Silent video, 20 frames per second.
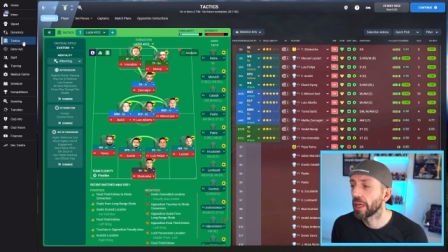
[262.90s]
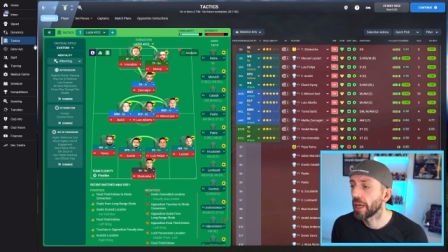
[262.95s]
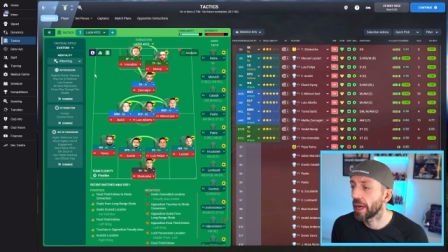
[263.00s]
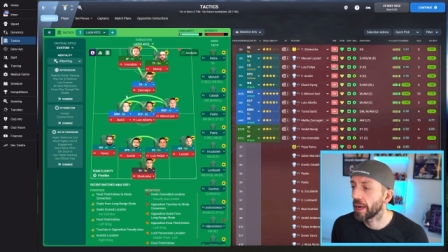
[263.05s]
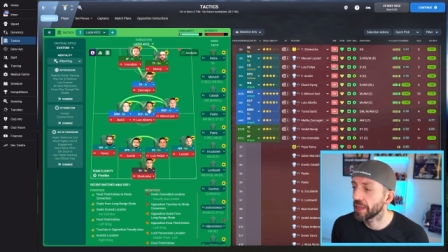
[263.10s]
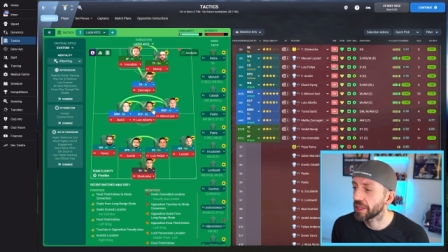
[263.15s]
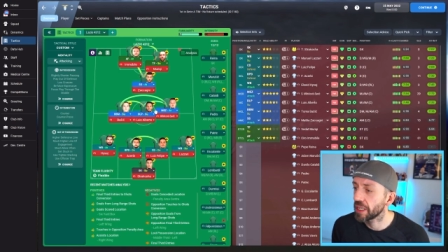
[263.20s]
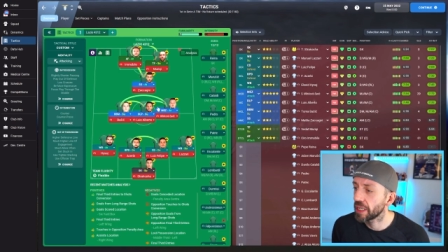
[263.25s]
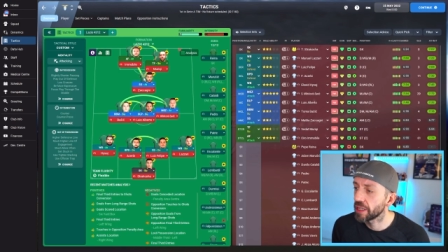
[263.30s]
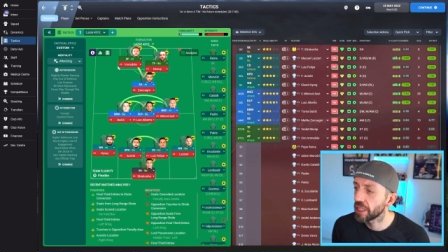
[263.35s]
and
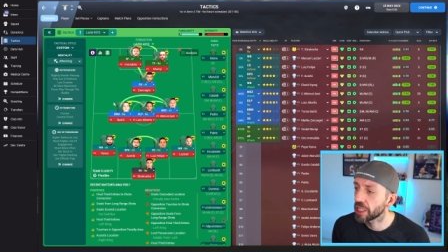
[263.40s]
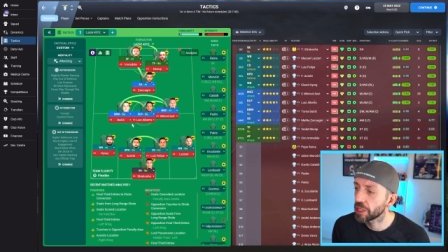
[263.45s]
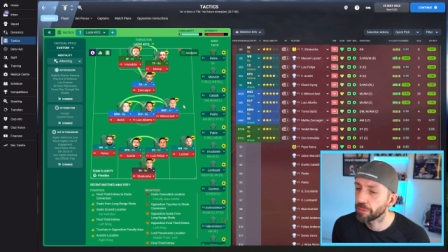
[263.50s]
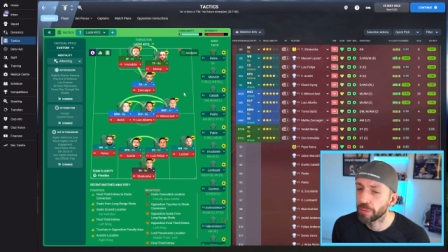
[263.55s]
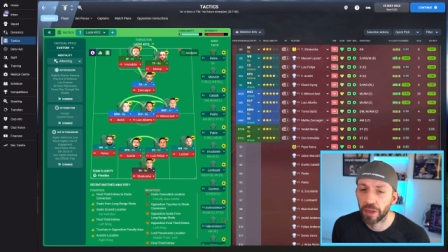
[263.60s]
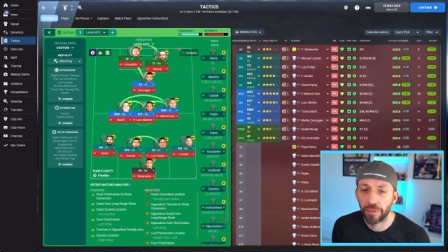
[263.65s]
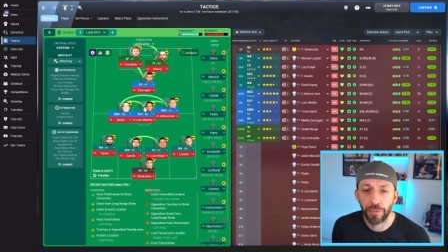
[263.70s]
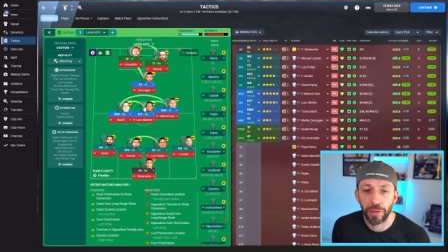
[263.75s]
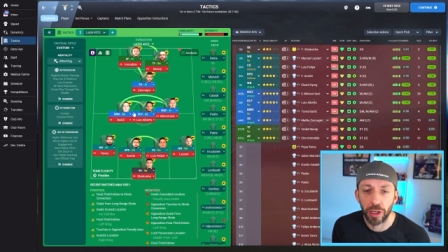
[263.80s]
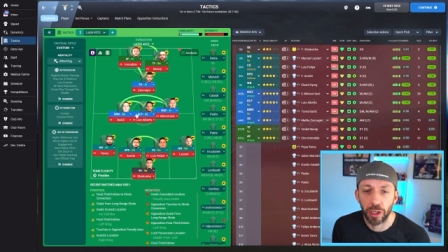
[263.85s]
it's in this
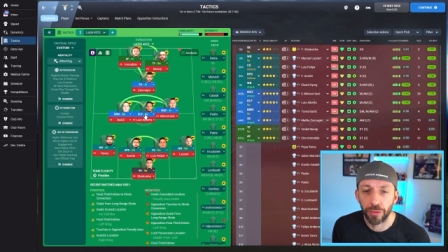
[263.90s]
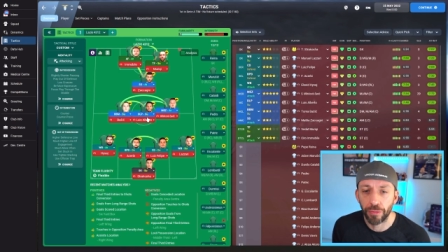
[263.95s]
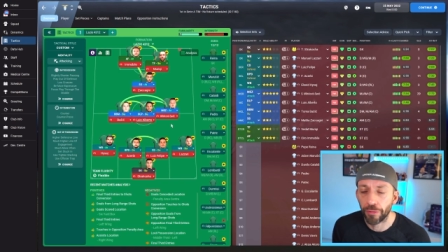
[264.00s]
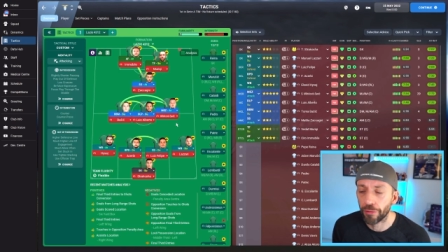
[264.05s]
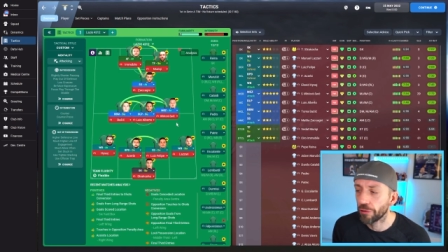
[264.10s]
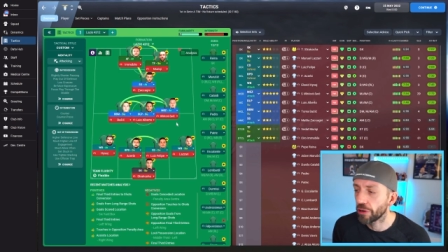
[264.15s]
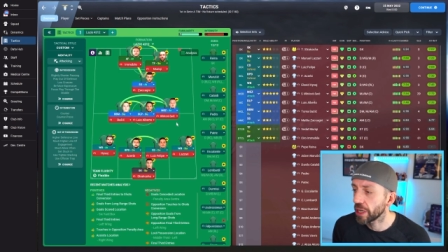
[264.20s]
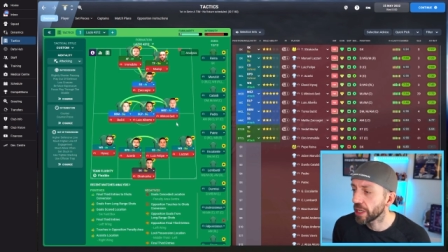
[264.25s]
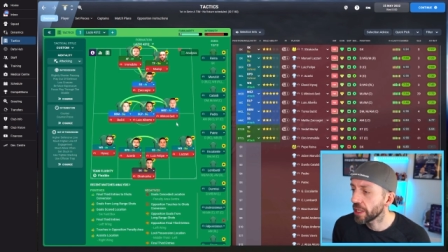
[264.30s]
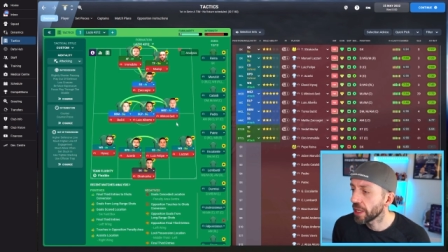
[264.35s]
midfield
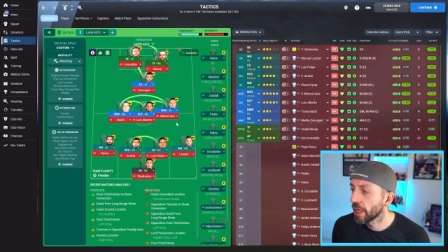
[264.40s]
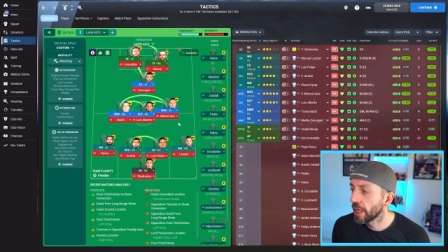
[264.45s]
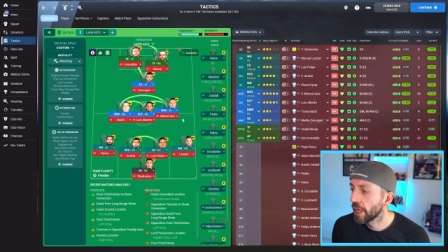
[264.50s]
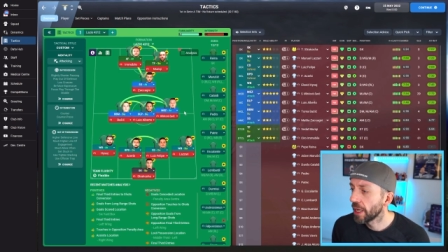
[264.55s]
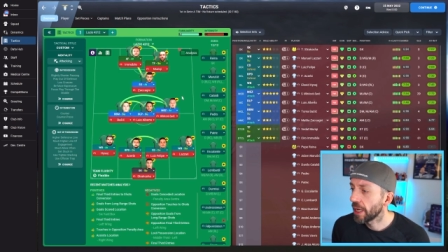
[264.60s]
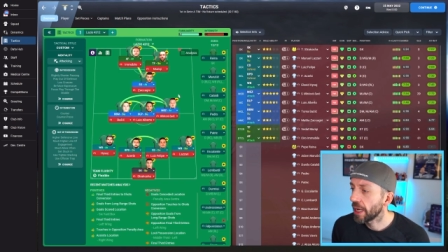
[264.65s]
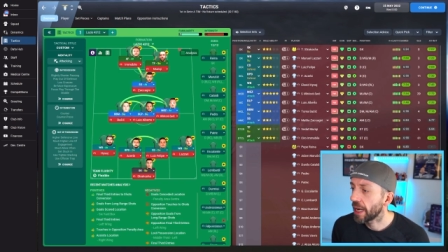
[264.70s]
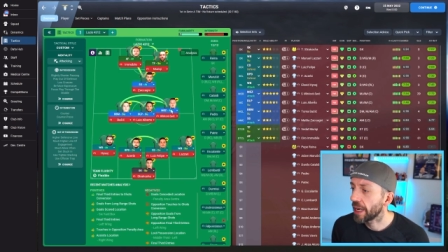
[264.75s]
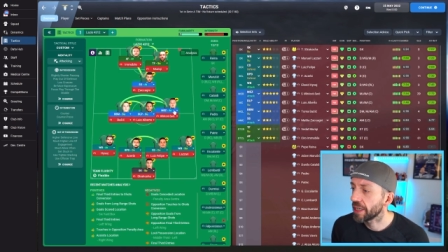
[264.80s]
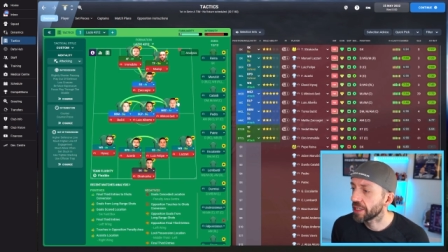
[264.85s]
three,
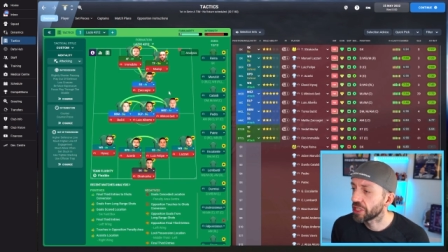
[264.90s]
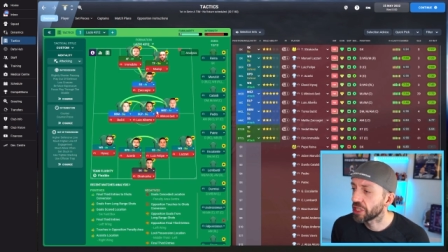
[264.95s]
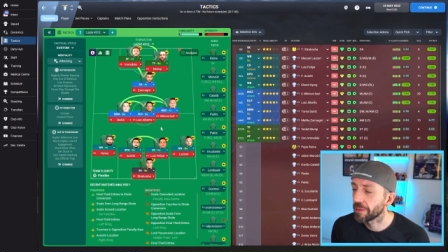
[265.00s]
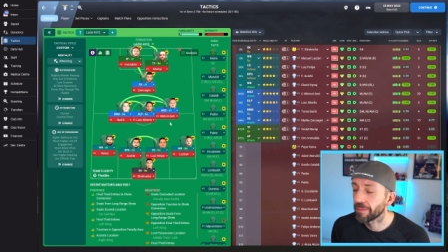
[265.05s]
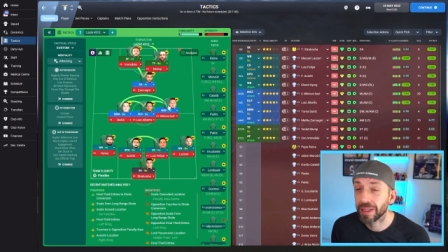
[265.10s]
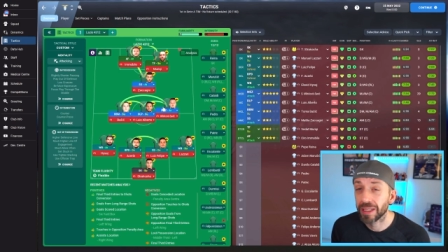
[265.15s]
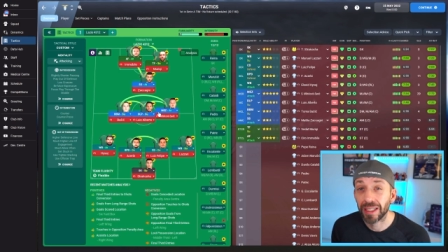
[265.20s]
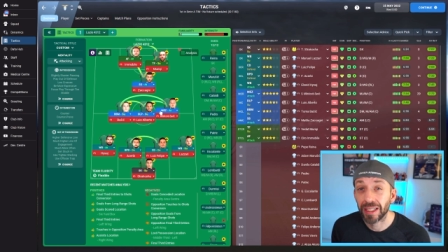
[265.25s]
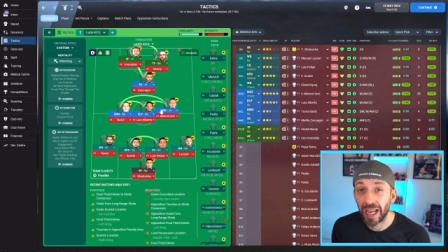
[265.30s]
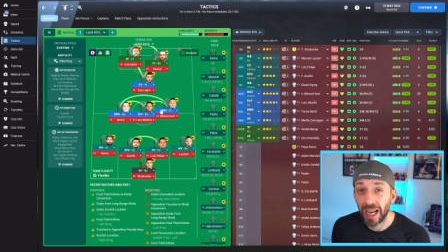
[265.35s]
and it's your
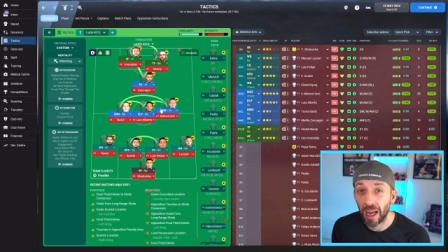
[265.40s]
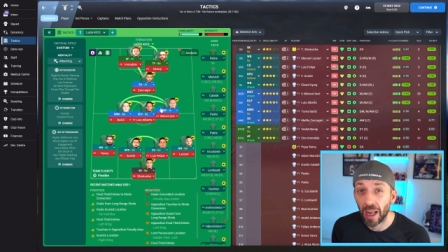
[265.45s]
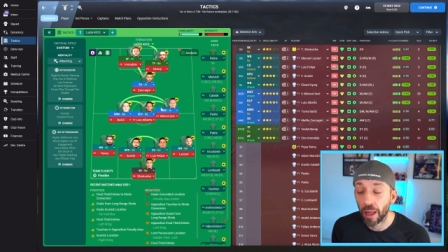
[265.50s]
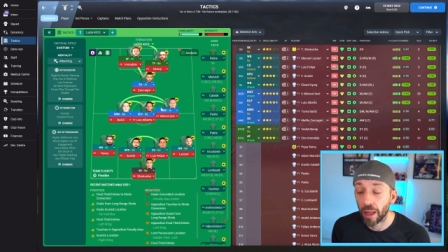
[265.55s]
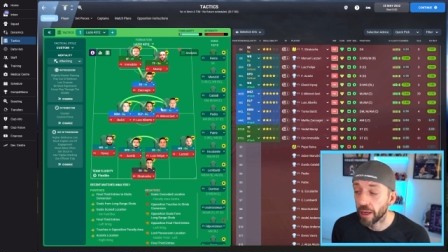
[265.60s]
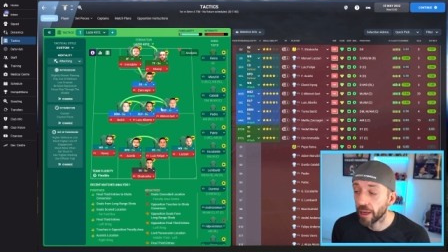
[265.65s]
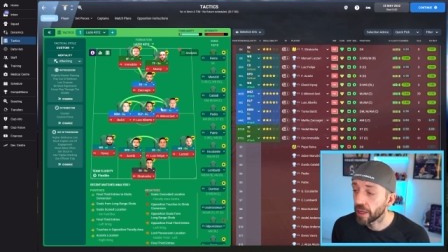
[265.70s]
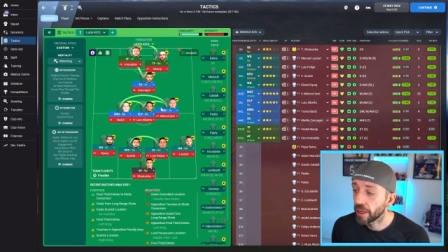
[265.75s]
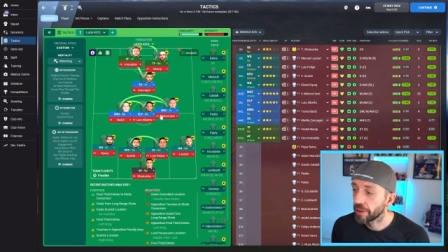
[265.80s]
Mezzala.